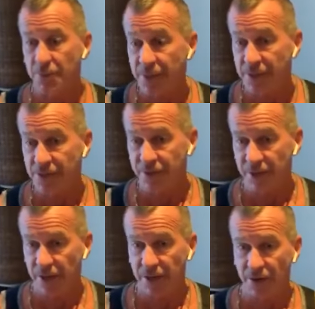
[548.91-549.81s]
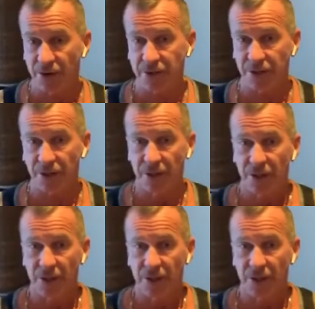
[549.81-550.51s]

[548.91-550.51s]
to me is the kicker, is that